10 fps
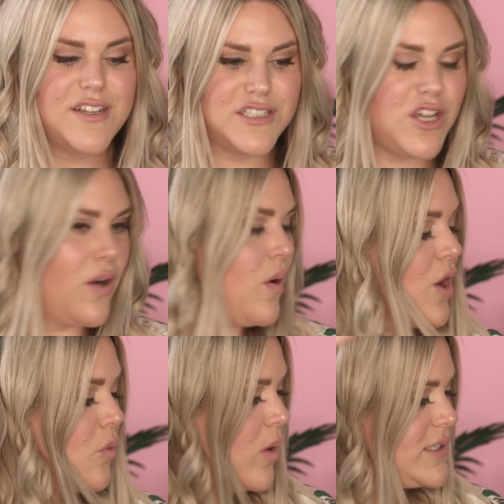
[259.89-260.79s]
So
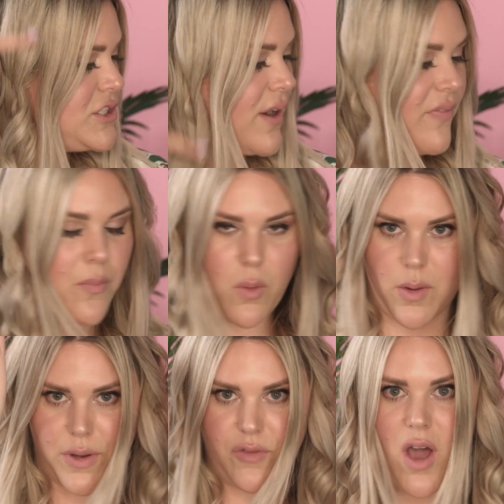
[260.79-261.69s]
once you're at the point
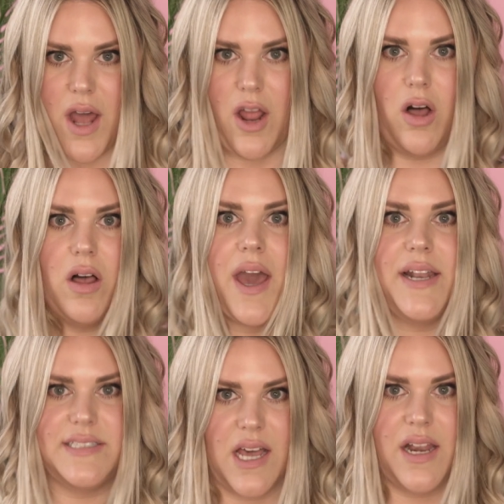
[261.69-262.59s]
where you've got it all kind
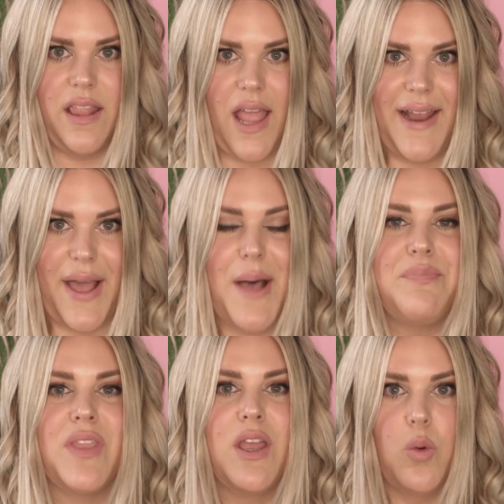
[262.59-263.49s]
of done and lined up,
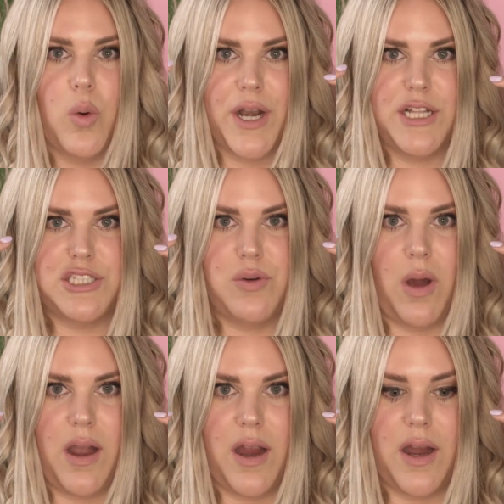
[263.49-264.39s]
we're gonna do
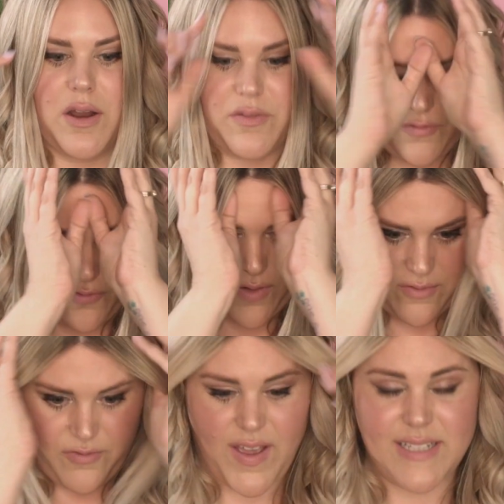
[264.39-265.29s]
our
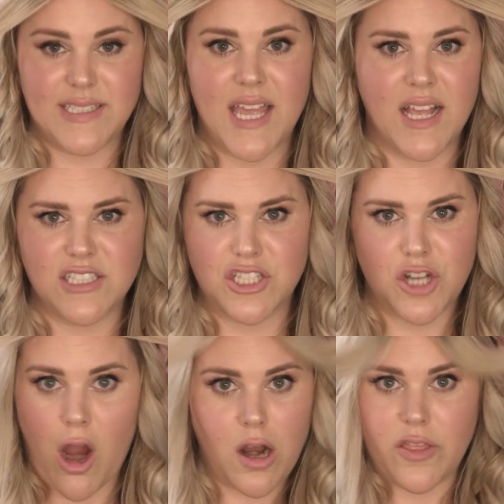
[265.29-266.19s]
front facing
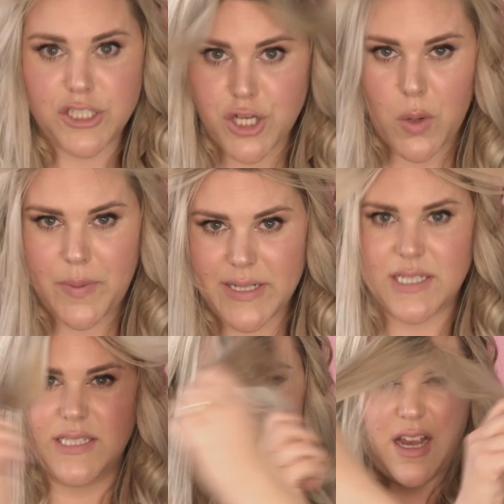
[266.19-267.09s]
star of the show
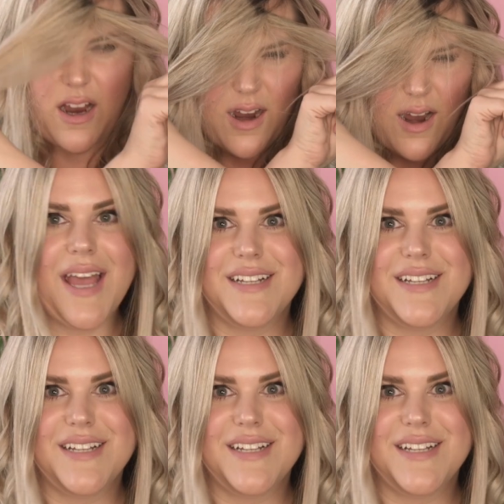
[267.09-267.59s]
pieces here.